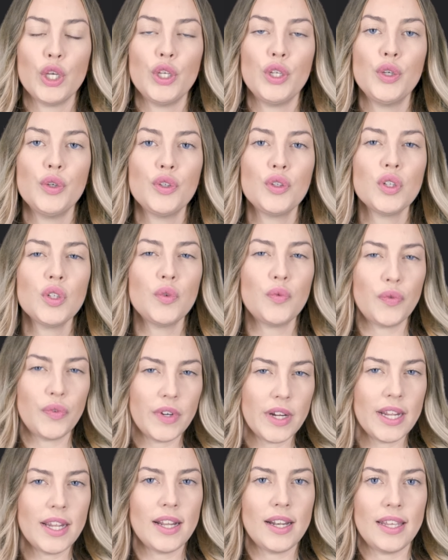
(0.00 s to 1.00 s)
You should
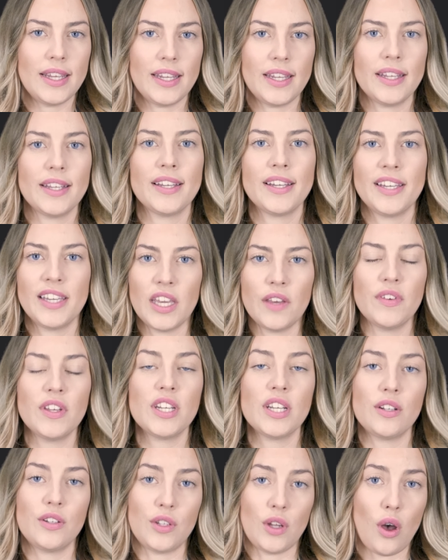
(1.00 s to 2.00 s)
really give
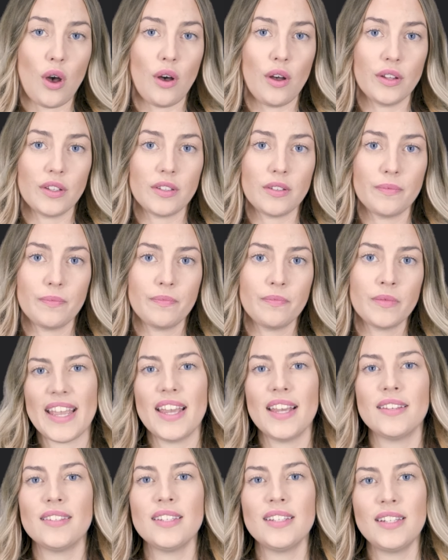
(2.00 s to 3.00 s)
it a thought.
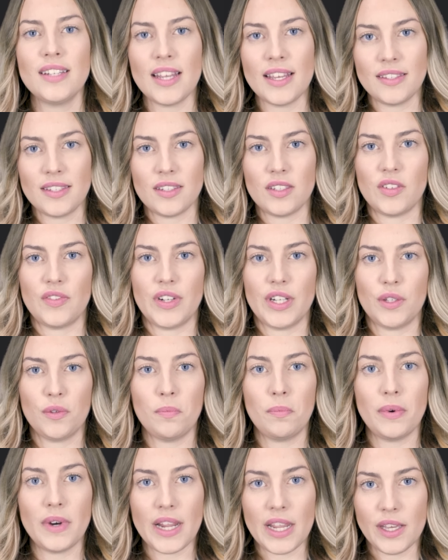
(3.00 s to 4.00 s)
Is it necessary to
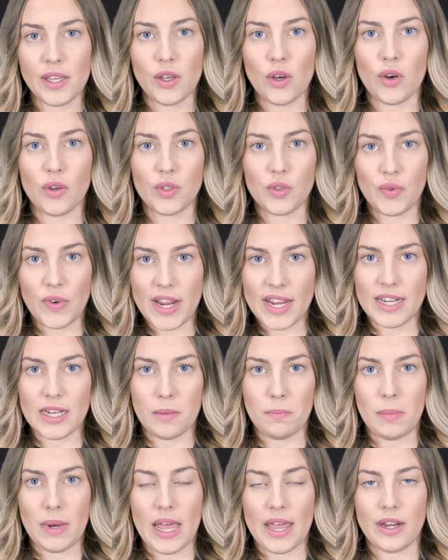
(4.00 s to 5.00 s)
break your
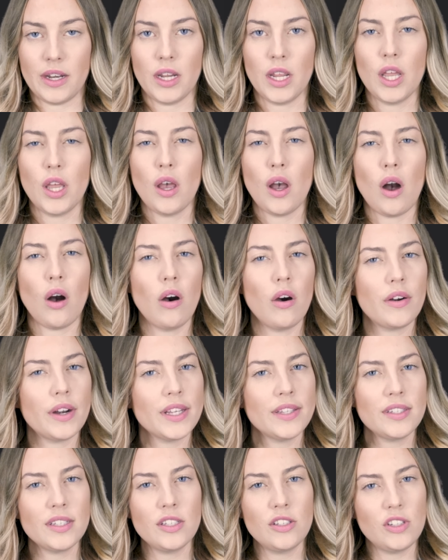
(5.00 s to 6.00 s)
trading plan? Or
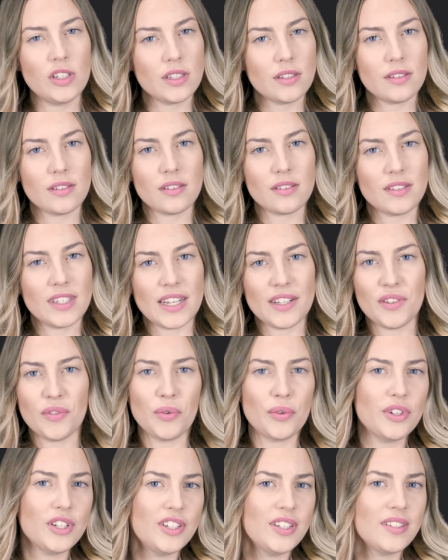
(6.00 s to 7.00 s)
is it just that
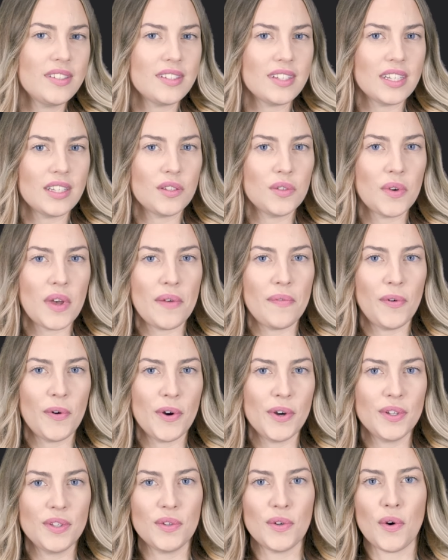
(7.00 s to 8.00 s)
urgency to
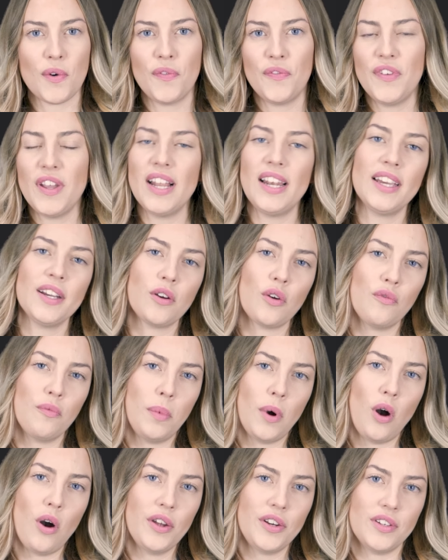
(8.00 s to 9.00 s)
avoid your feeling of
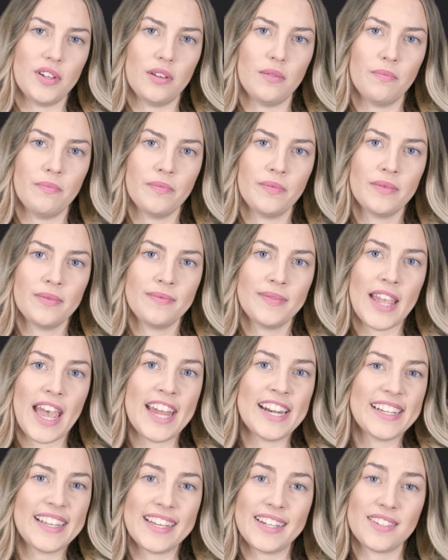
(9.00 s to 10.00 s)
boredom
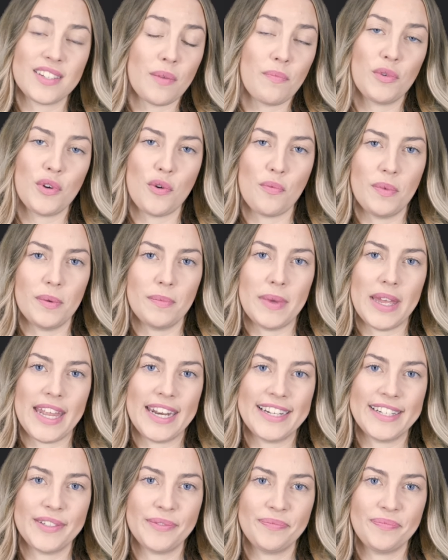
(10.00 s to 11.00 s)
and get some
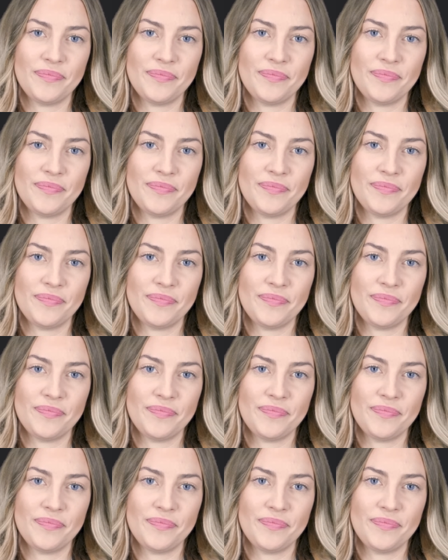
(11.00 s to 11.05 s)
dopamine?